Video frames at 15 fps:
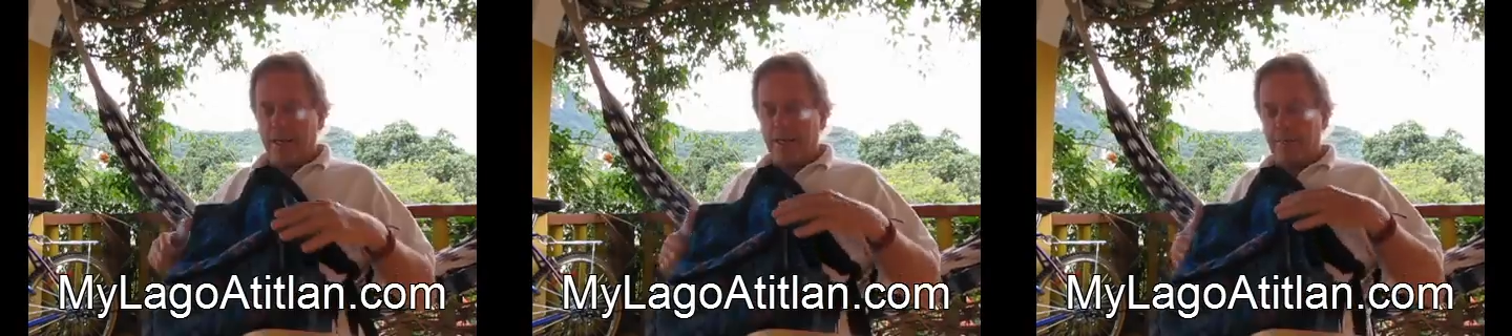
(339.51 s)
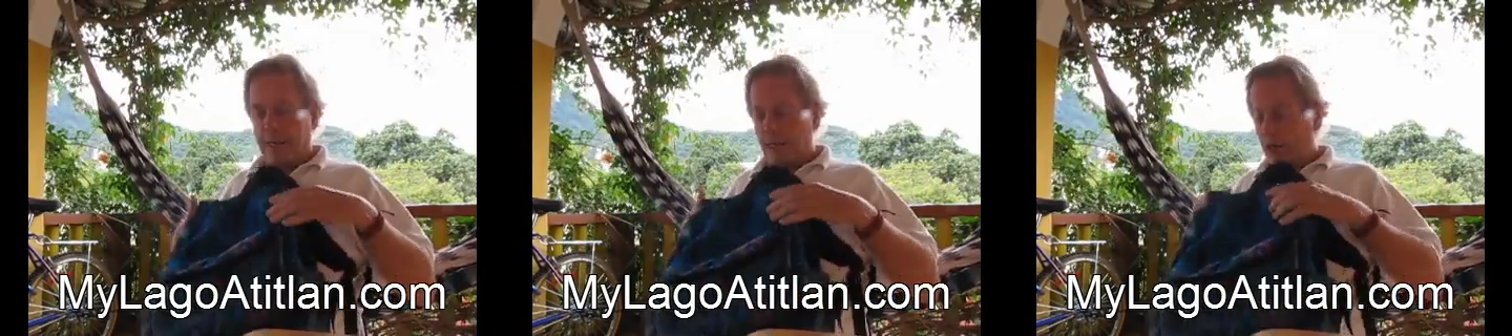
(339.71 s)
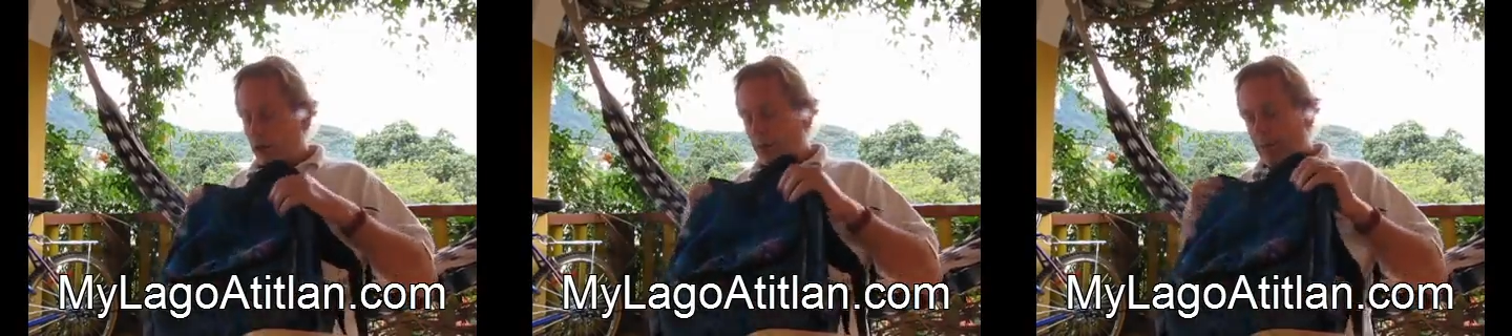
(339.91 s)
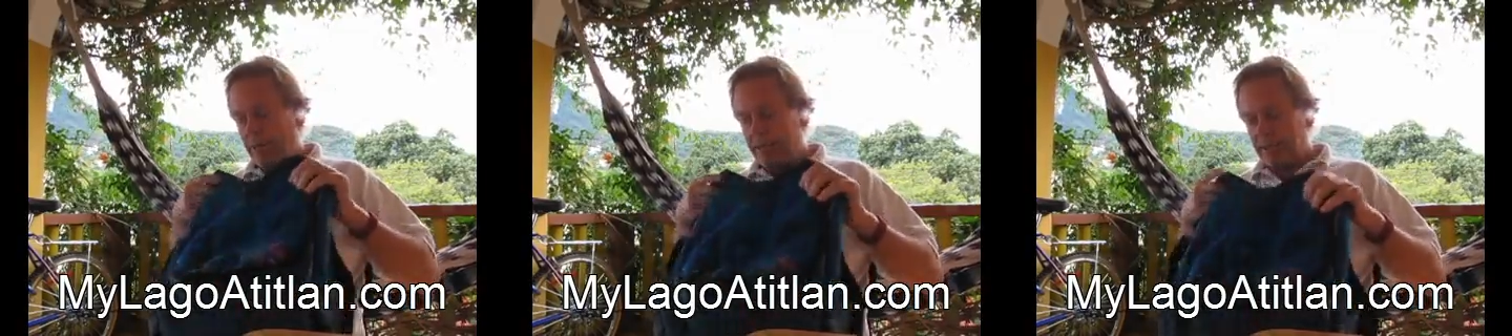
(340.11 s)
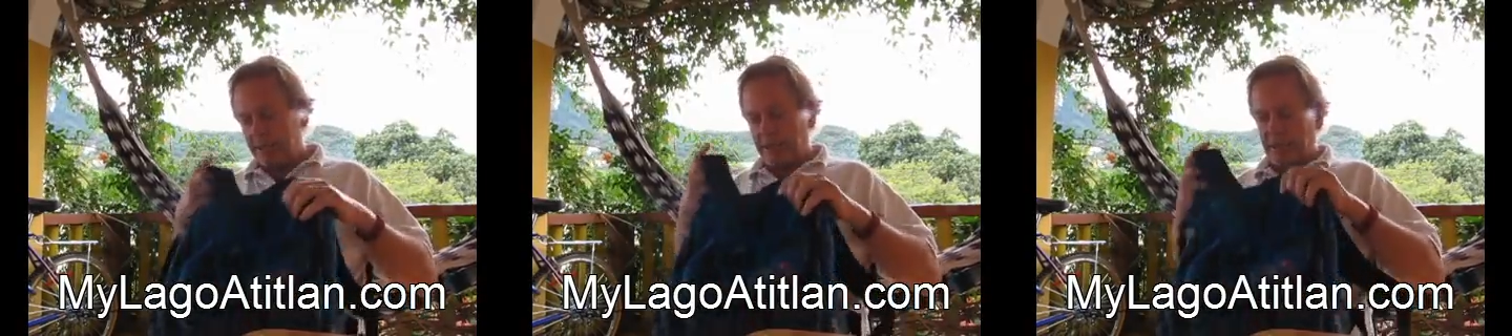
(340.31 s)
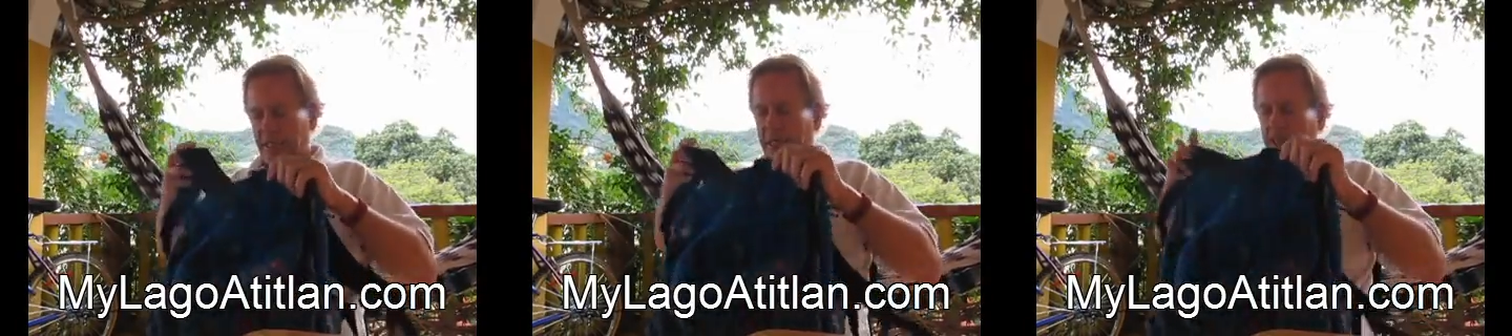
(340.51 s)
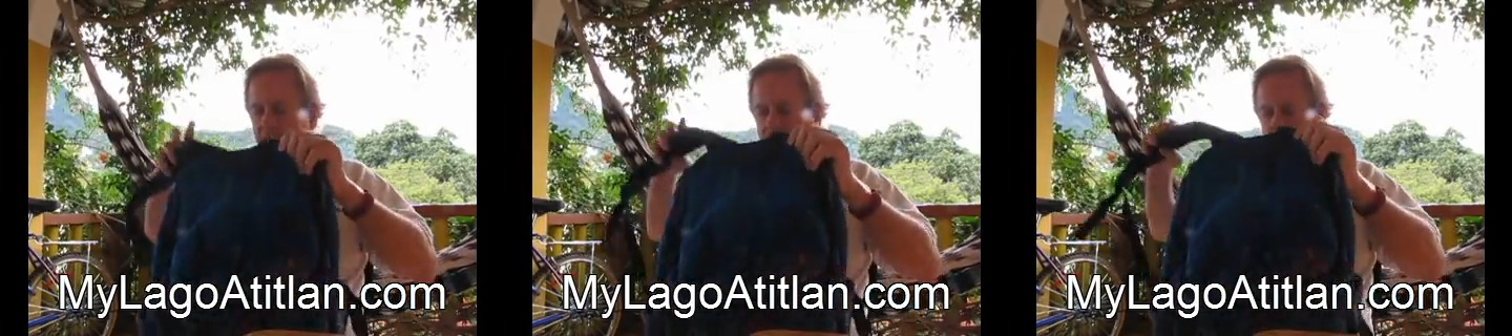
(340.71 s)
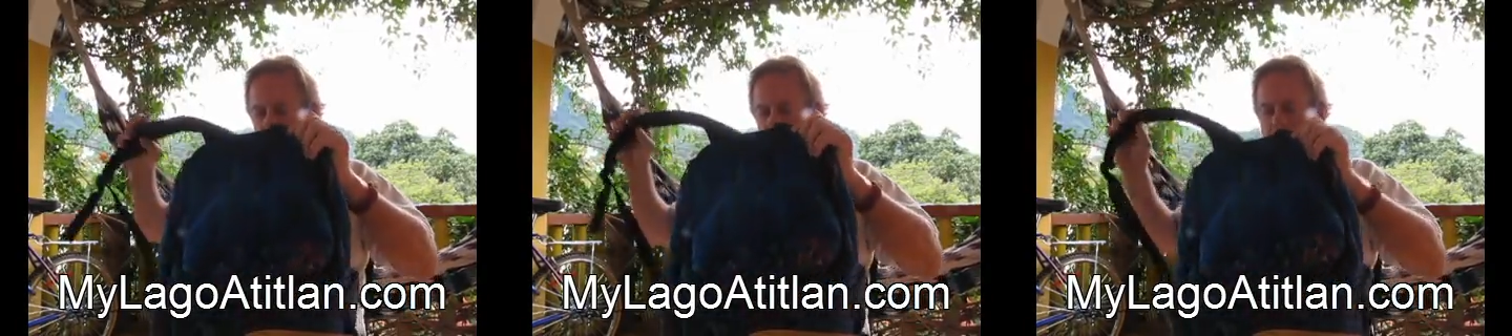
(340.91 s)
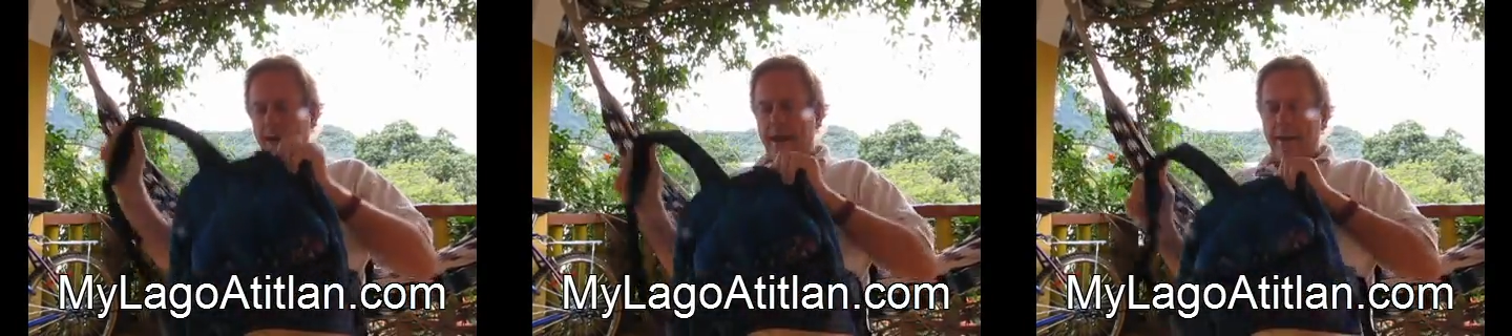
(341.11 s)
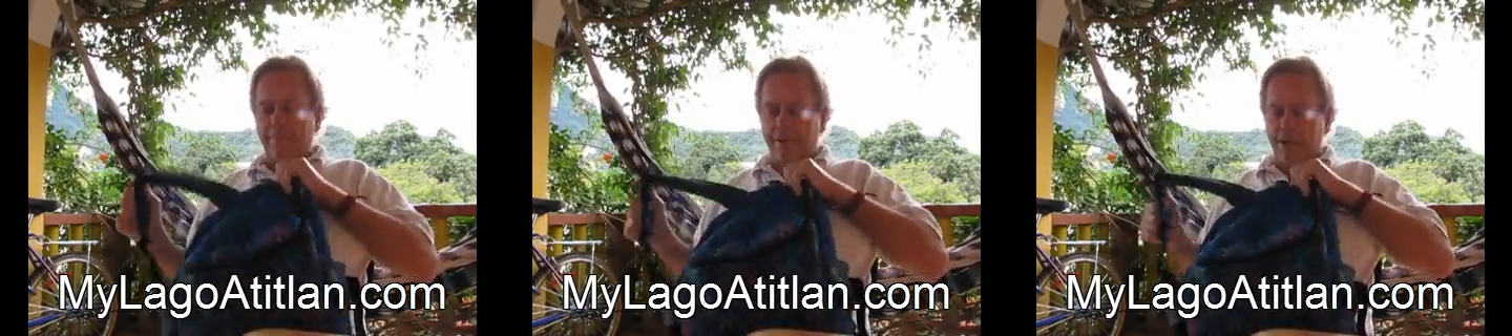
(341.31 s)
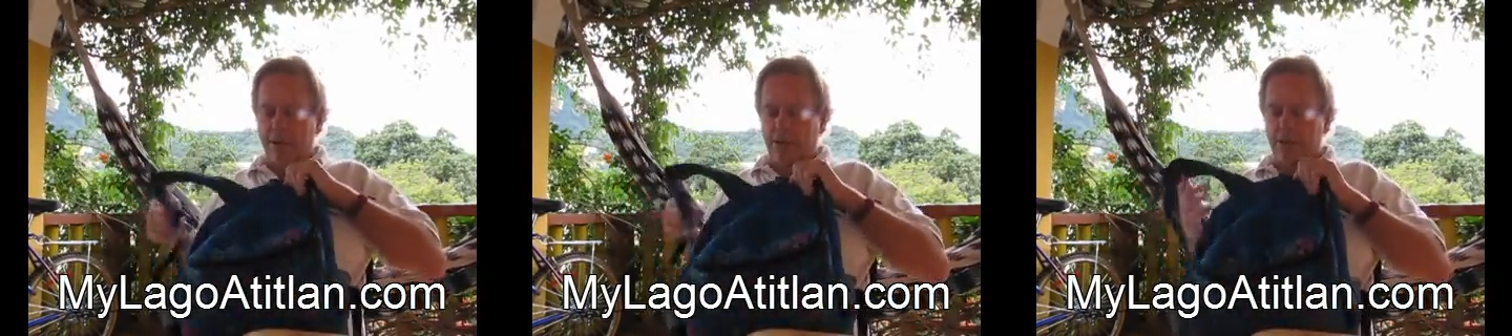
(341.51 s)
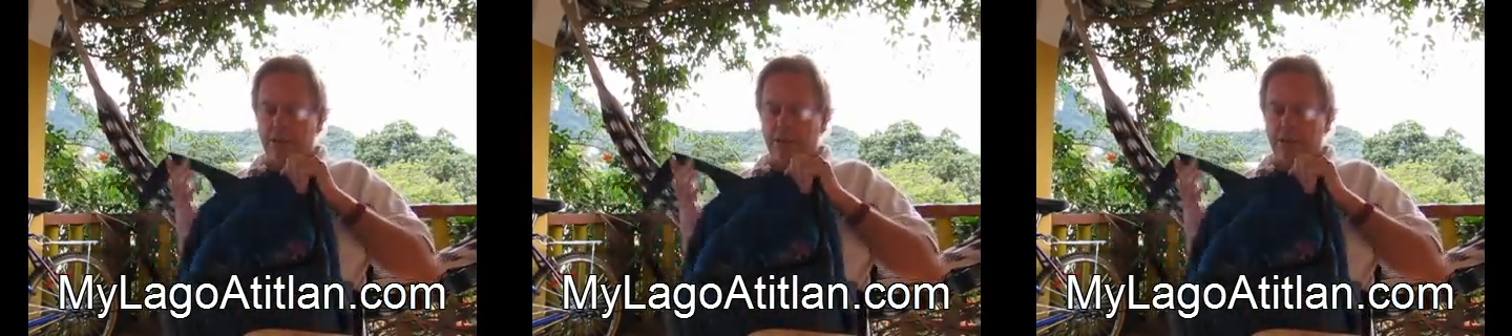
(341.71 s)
And my goal was is that I could go to Africa or